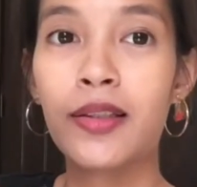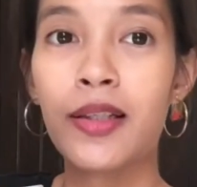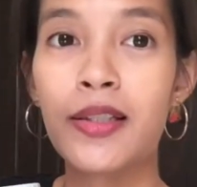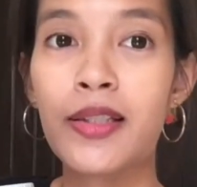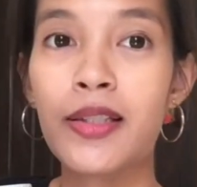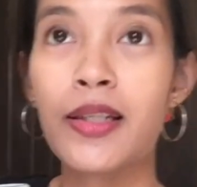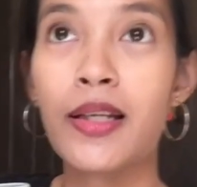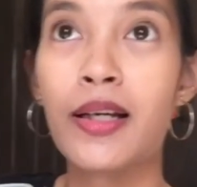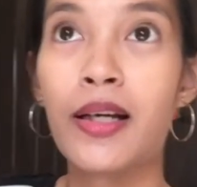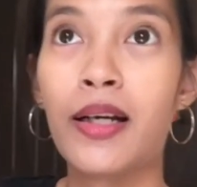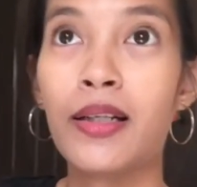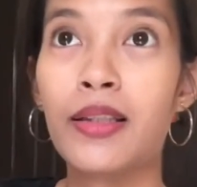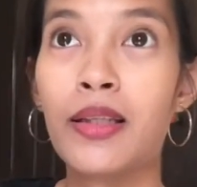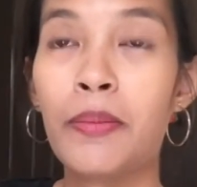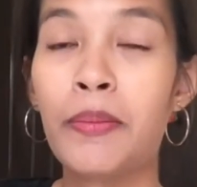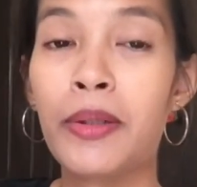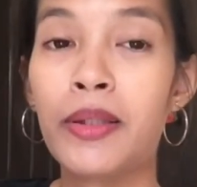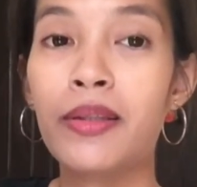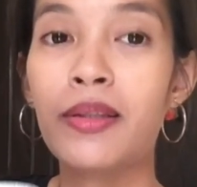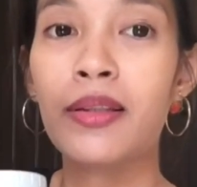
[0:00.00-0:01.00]
Kasi
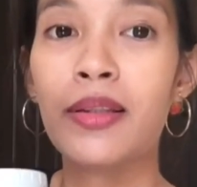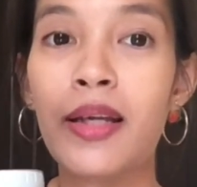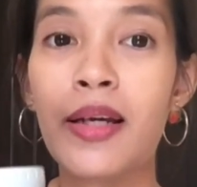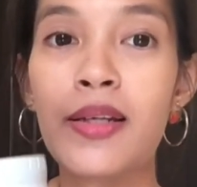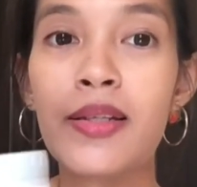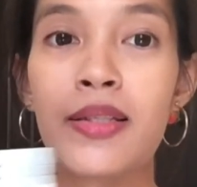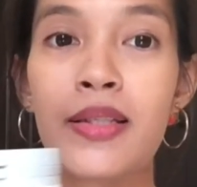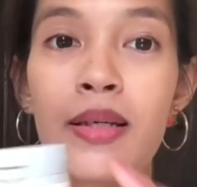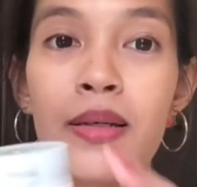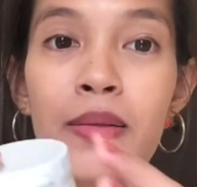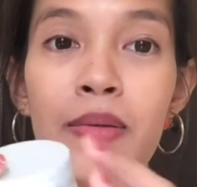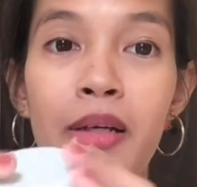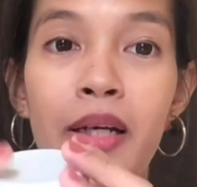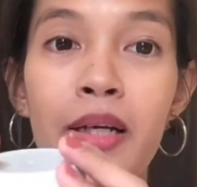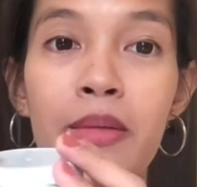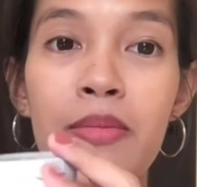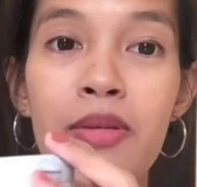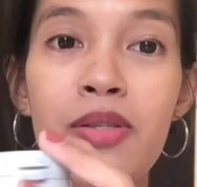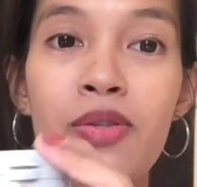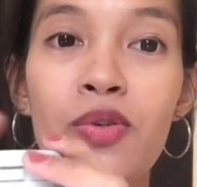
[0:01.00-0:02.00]
nakatapat na tayo sa
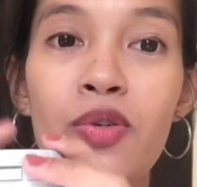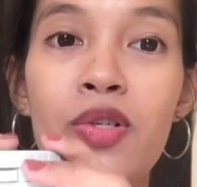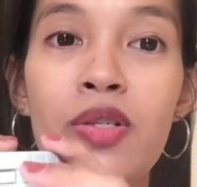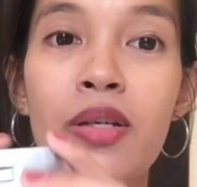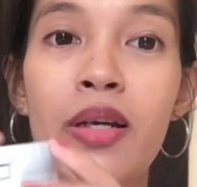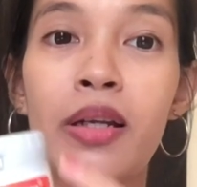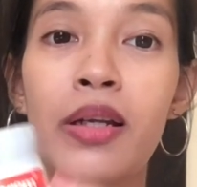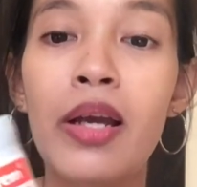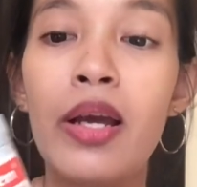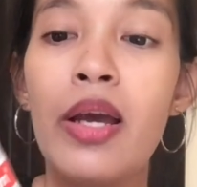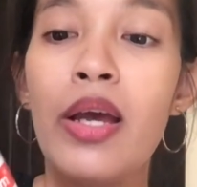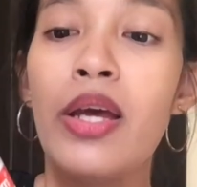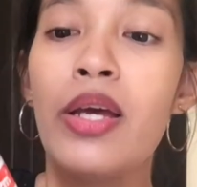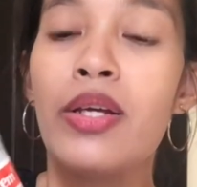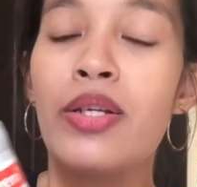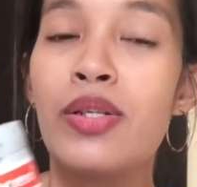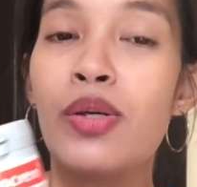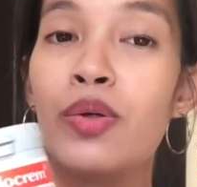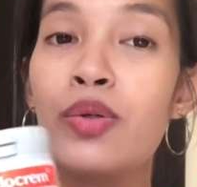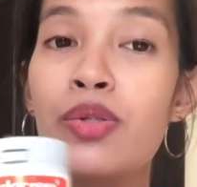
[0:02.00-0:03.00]
kay Mr. Sun.
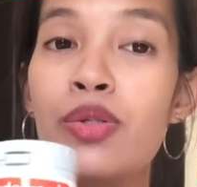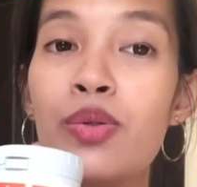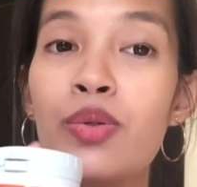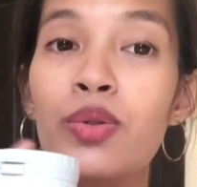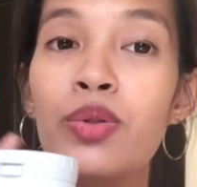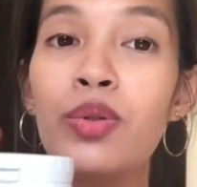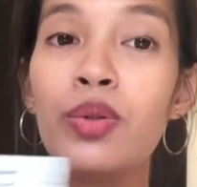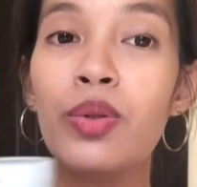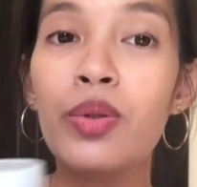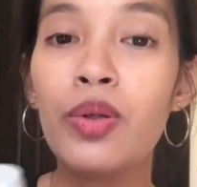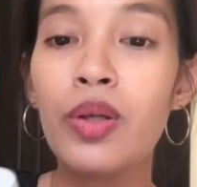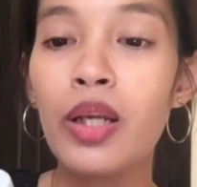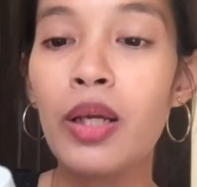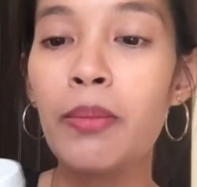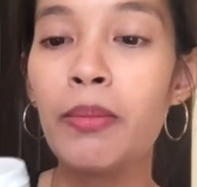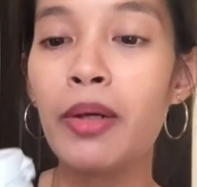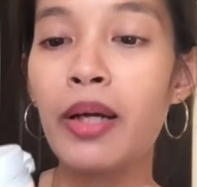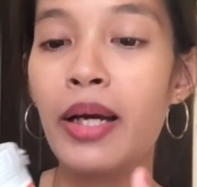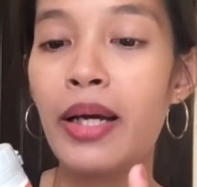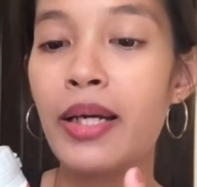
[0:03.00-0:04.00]
So, Sudo
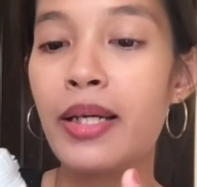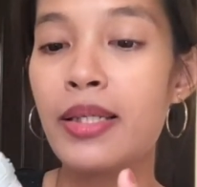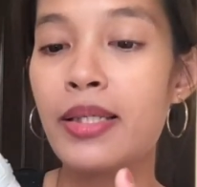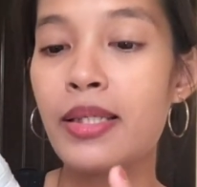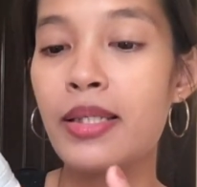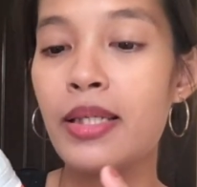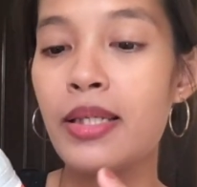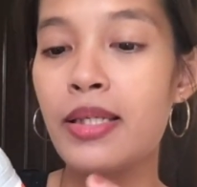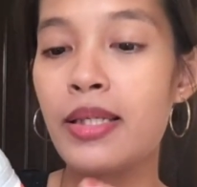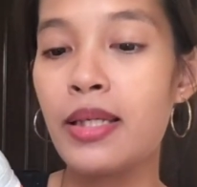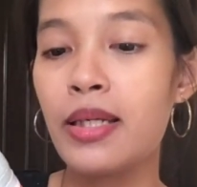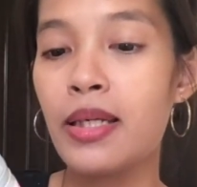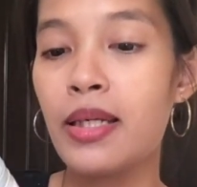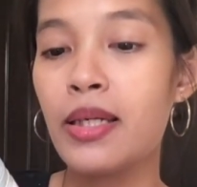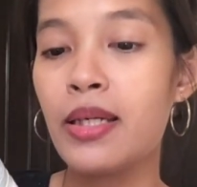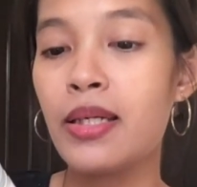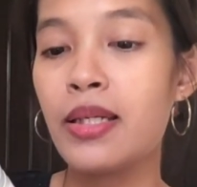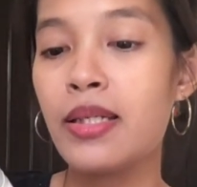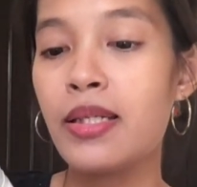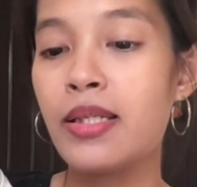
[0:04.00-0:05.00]
Cream, guys, this
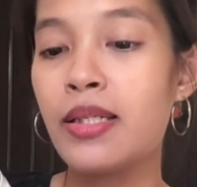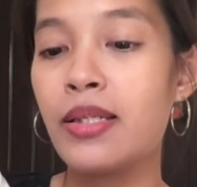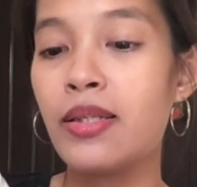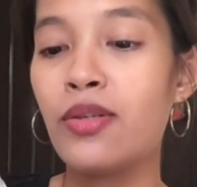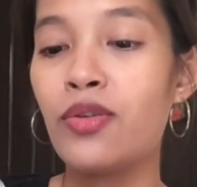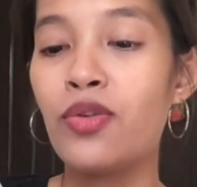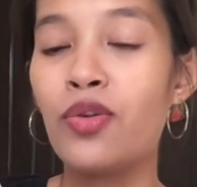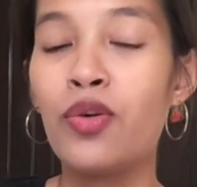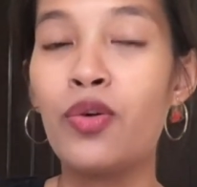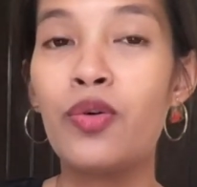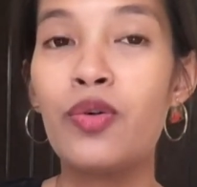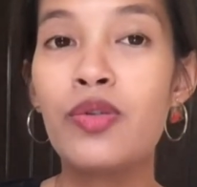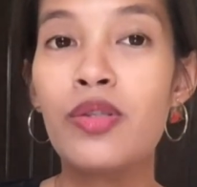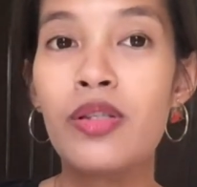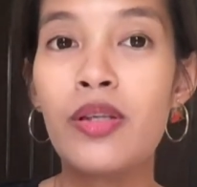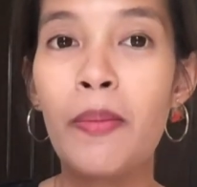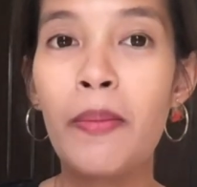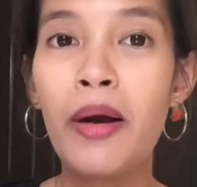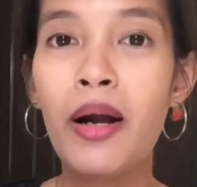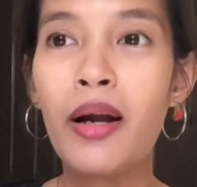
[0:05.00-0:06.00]
is, you know,
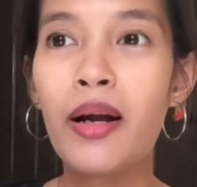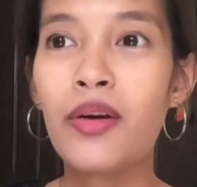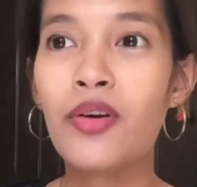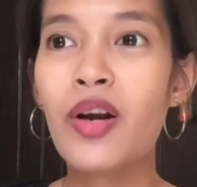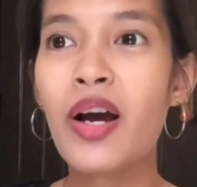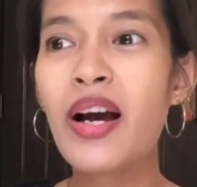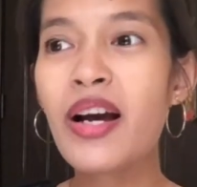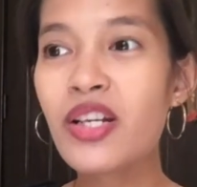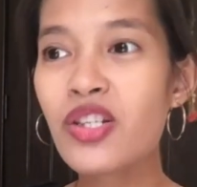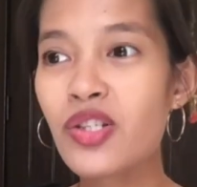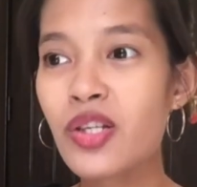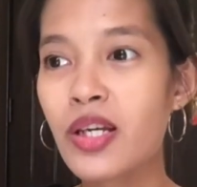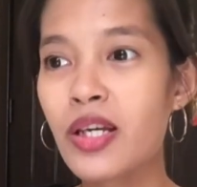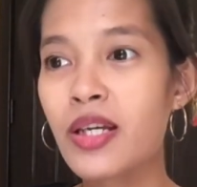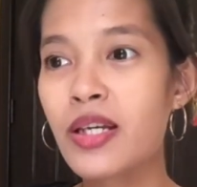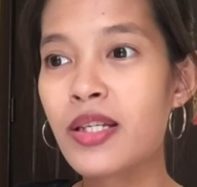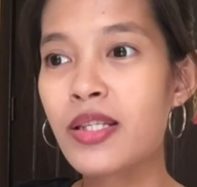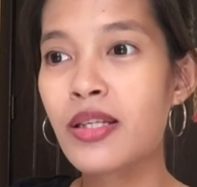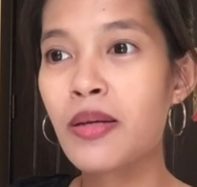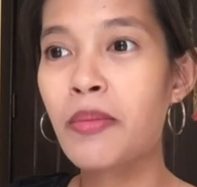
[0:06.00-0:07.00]
sa mga
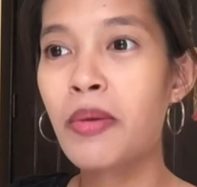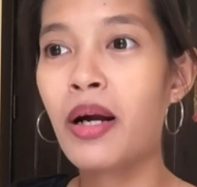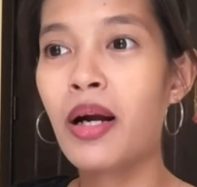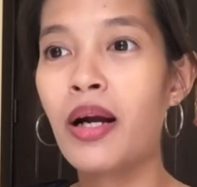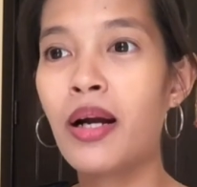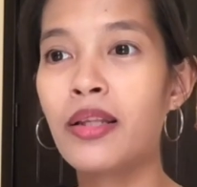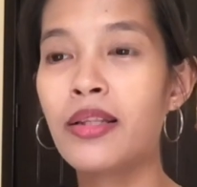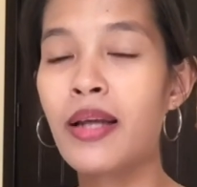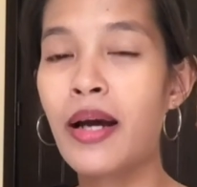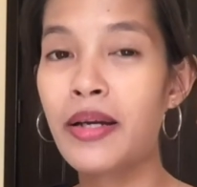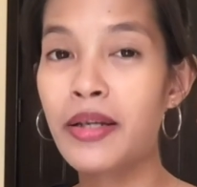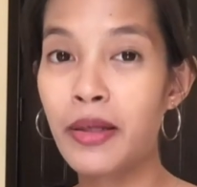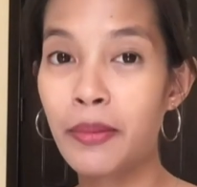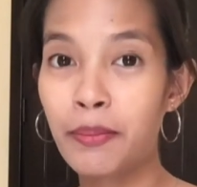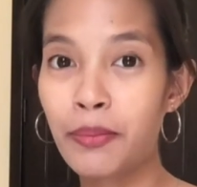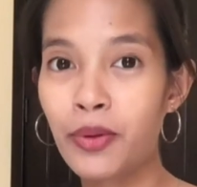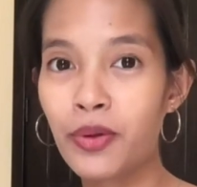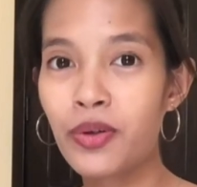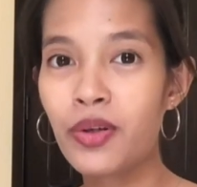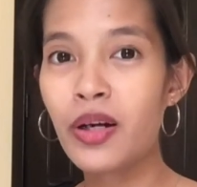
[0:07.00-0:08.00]
rashes, sa mga
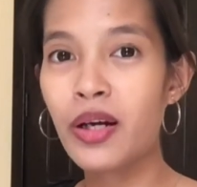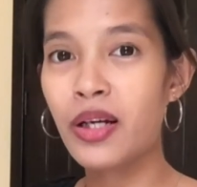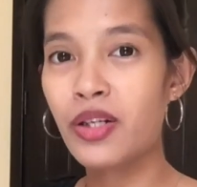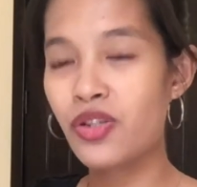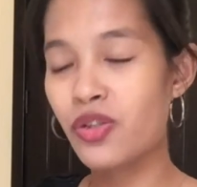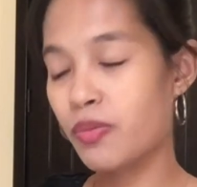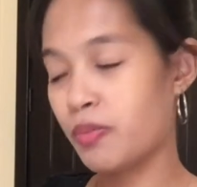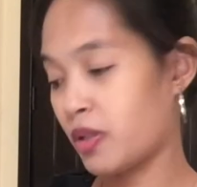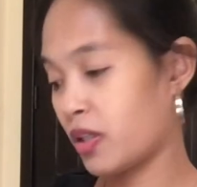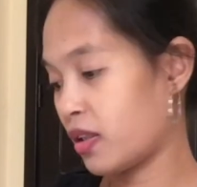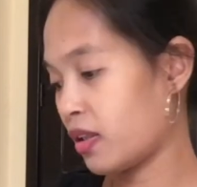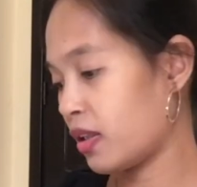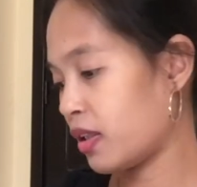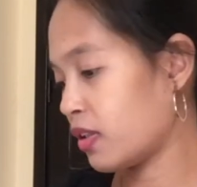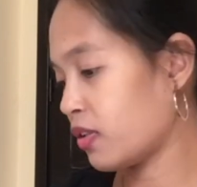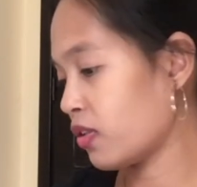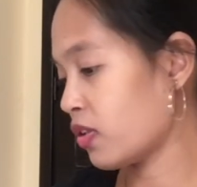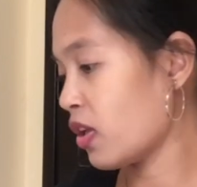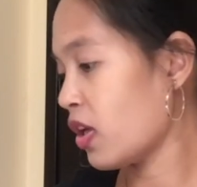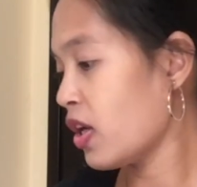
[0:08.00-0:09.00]
diaper rash, mga
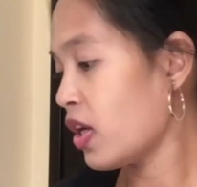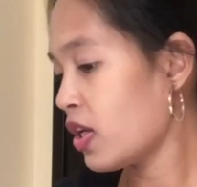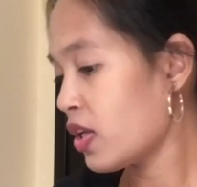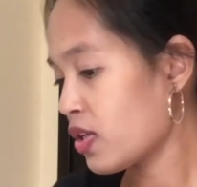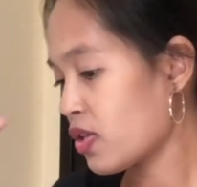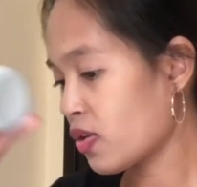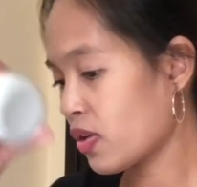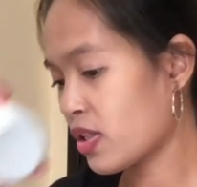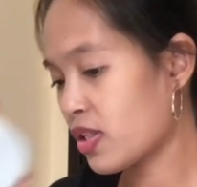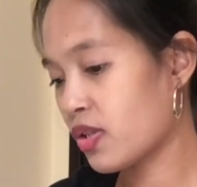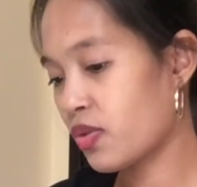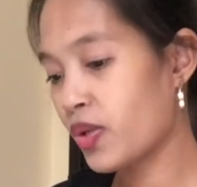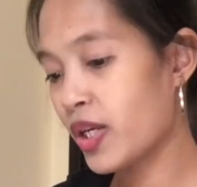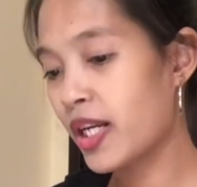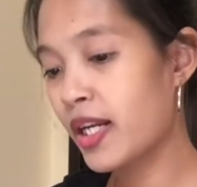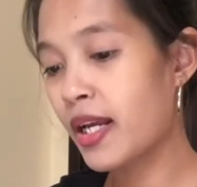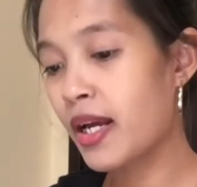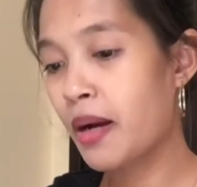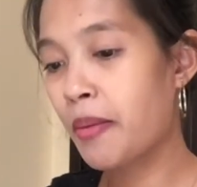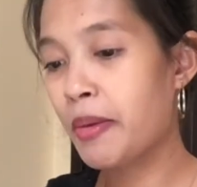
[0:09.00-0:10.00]
ganun. So, it's
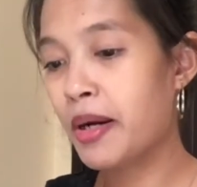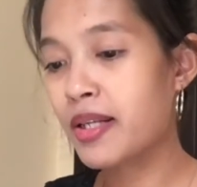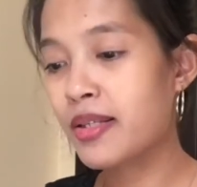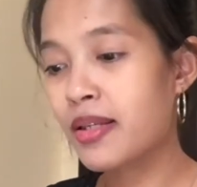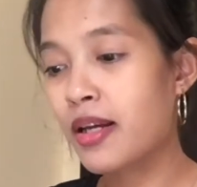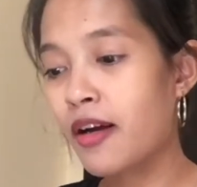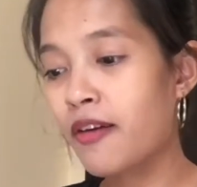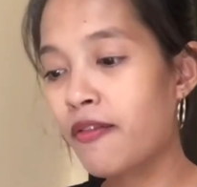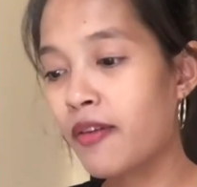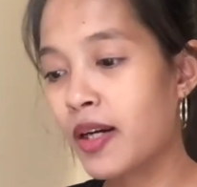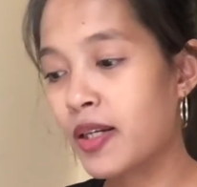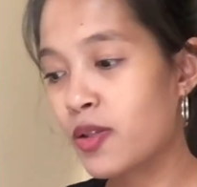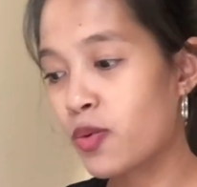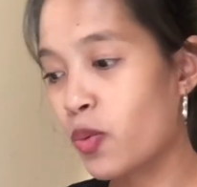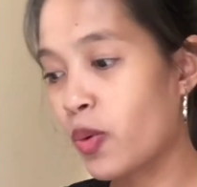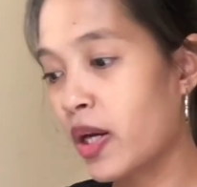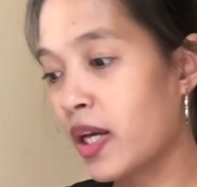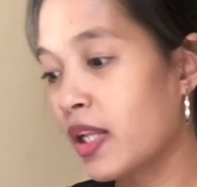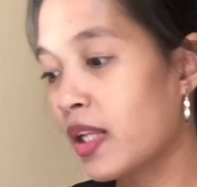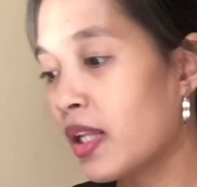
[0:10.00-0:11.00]
really a must-have as
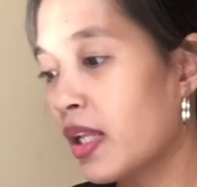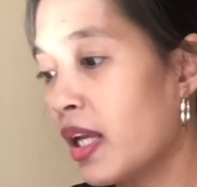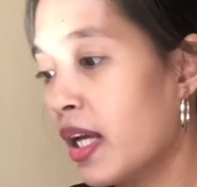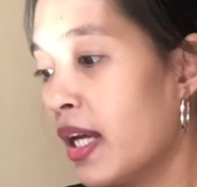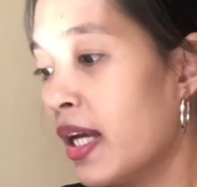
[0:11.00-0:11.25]
well.